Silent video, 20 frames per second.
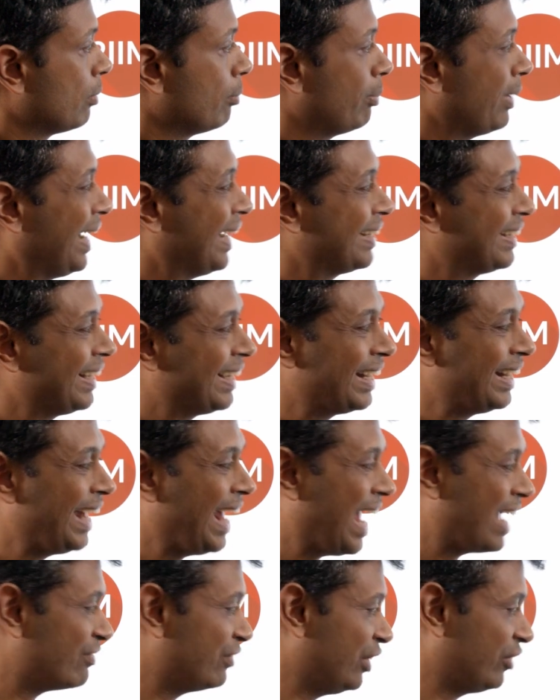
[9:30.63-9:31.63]

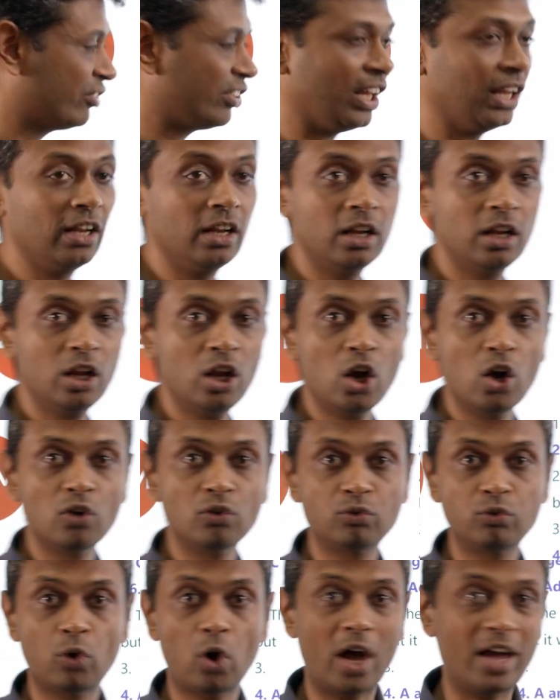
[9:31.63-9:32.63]
practically every cell
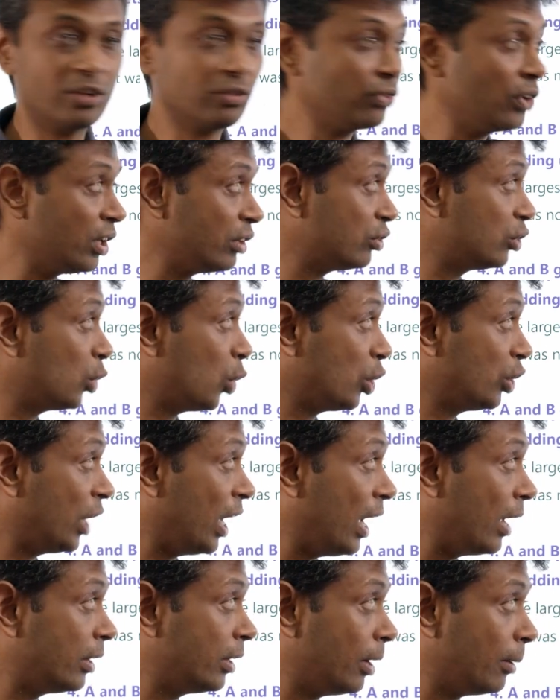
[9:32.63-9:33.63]
for as far as
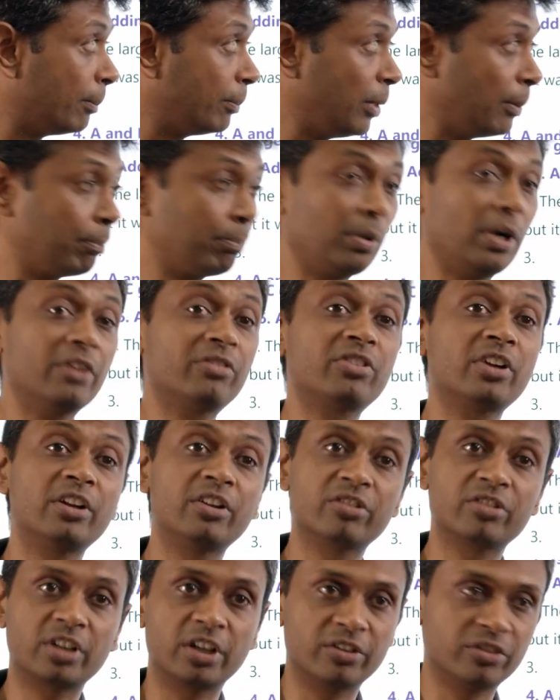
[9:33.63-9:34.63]
the person
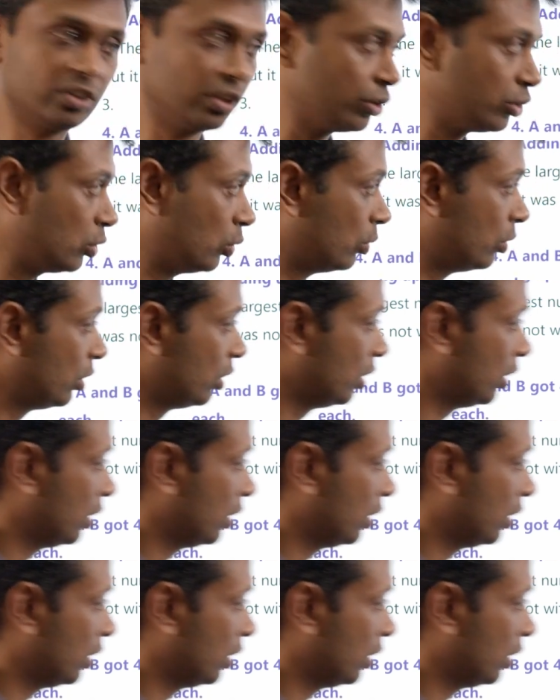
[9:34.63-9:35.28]
is concerned. So,